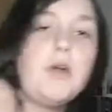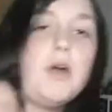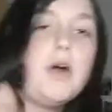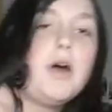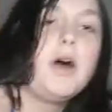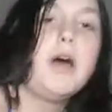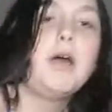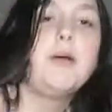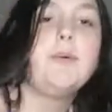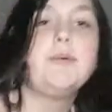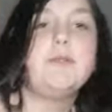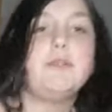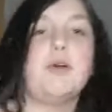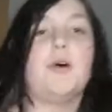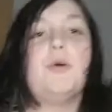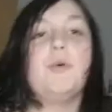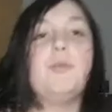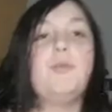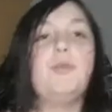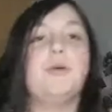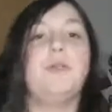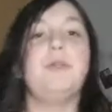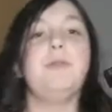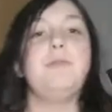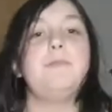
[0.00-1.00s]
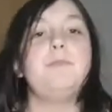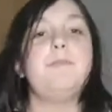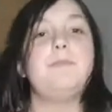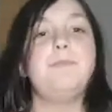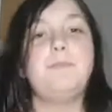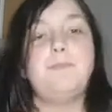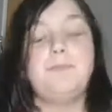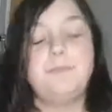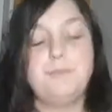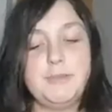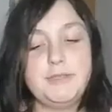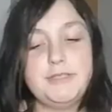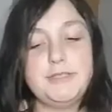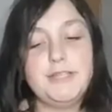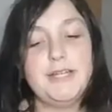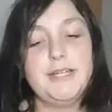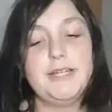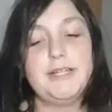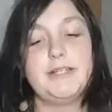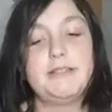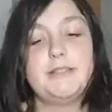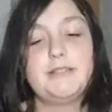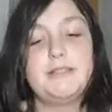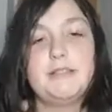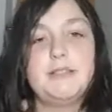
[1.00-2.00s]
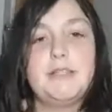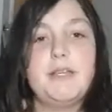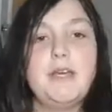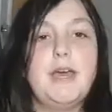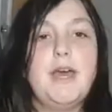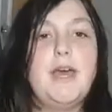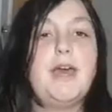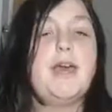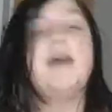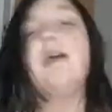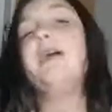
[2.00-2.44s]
So I would open my legs,